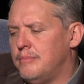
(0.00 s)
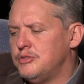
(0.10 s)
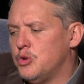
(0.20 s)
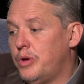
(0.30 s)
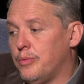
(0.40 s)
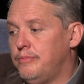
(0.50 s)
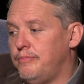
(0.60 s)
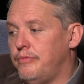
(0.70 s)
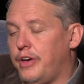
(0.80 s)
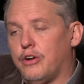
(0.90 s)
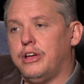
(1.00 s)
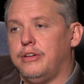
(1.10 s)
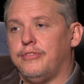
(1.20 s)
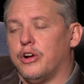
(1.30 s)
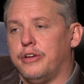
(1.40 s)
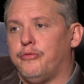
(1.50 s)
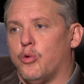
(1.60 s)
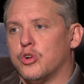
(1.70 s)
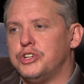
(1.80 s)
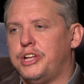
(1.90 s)
So we were very, very
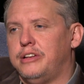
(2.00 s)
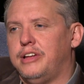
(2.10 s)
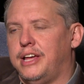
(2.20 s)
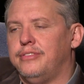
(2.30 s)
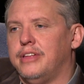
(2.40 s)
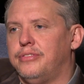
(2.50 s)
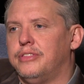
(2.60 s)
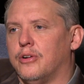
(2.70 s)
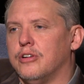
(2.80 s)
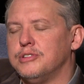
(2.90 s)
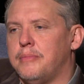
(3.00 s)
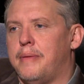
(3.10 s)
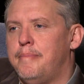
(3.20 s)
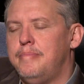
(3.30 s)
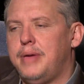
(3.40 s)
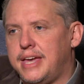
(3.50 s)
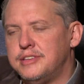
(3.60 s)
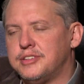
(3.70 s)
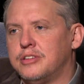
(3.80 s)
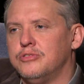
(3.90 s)
fortunate in that there are some
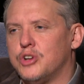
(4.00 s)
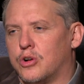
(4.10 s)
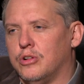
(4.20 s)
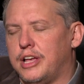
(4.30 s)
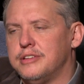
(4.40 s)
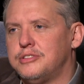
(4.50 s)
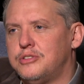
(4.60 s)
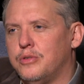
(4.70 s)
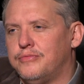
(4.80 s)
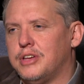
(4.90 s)
amazing journalists who have